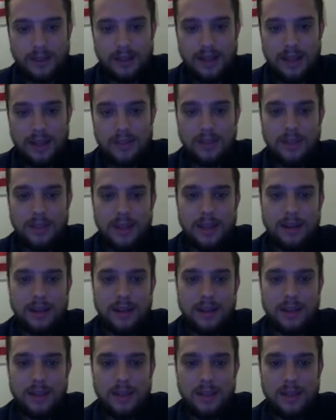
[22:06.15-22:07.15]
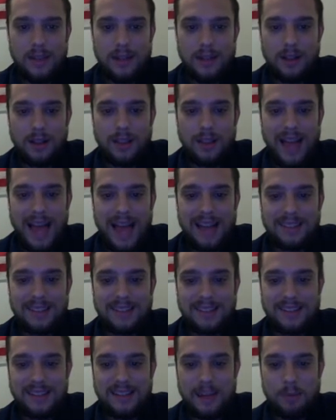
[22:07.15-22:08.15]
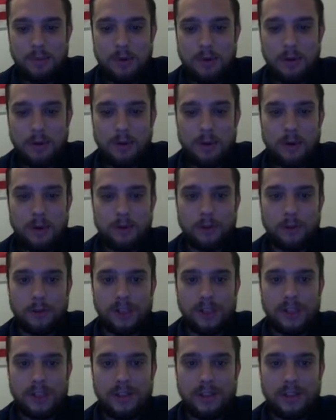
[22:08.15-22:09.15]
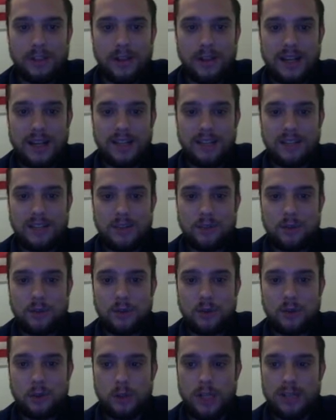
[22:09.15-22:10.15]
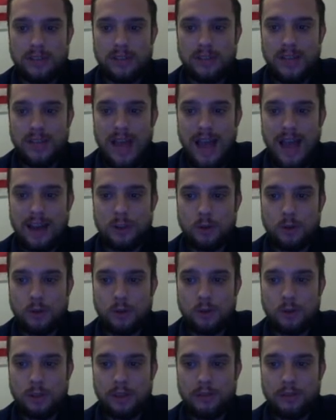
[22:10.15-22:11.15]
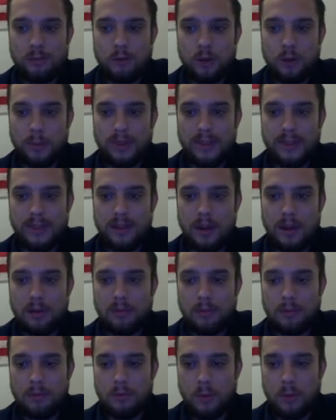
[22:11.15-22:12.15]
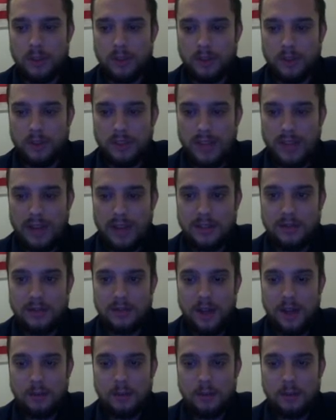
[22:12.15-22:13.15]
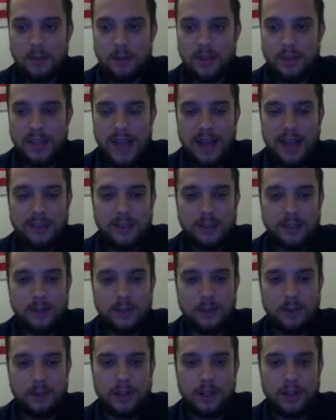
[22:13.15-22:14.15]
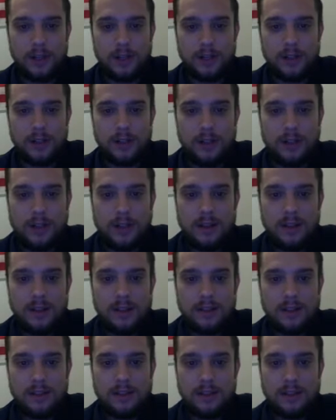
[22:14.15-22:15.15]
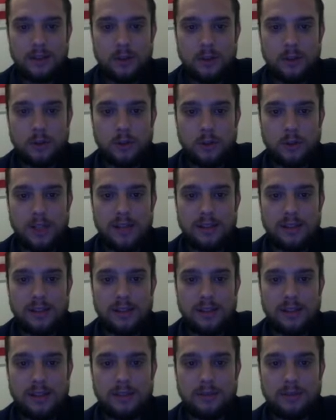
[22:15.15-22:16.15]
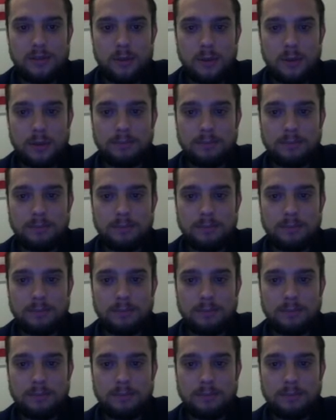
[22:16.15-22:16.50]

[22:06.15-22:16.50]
And then the last step on over here is to create the actual lead form itself. Once you're satisfied with the ad that you created, let's click Create Lead Form.